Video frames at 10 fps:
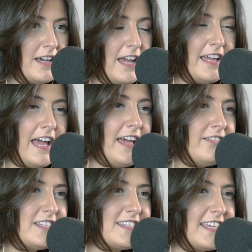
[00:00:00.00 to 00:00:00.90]
I
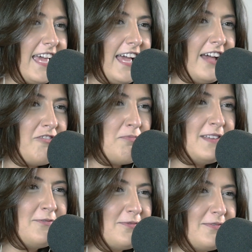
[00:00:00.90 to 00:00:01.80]
have to say, I've
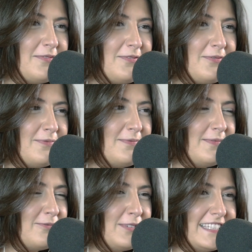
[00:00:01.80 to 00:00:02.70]
been
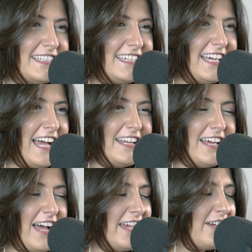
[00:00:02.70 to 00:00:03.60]
really,
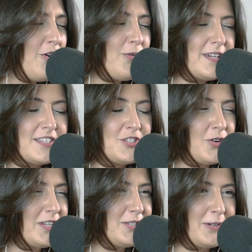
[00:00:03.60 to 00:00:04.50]
I always
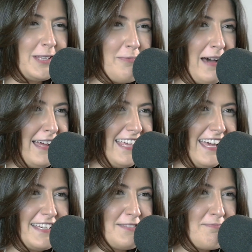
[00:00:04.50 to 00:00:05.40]
enjoy doing the
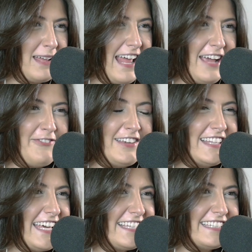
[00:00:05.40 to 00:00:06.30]
podcast, but I feel
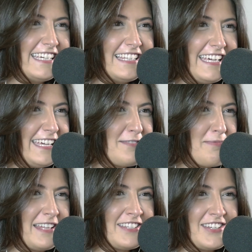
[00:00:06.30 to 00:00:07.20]
like lately it's
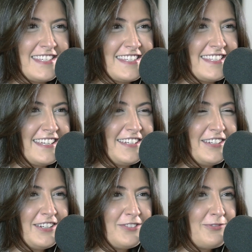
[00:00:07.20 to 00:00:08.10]
been just
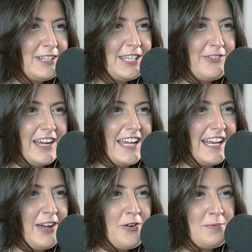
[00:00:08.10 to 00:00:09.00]
really great,
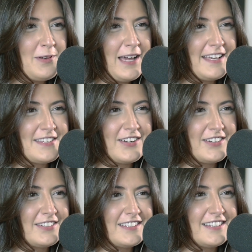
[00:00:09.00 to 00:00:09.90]
and I hope you guys
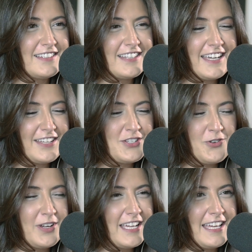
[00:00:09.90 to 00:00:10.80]
are like
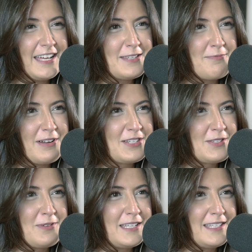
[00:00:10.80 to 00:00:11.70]
enjoying it as much
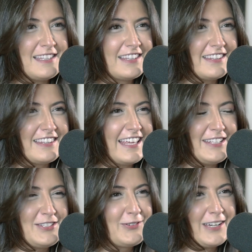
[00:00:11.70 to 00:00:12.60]
as we
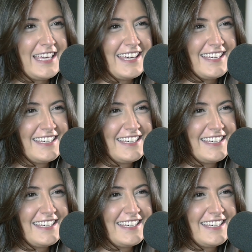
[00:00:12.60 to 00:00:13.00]
like doing it.